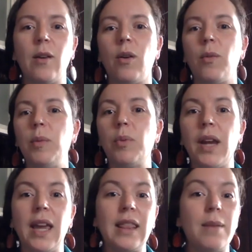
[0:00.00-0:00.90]
Are we
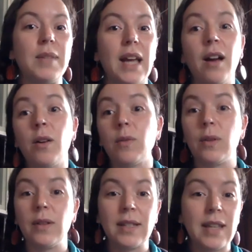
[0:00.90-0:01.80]
breaking them down? Are
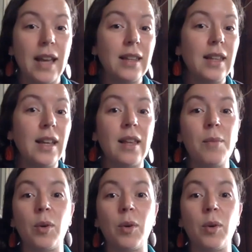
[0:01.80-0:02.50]
we recycling them?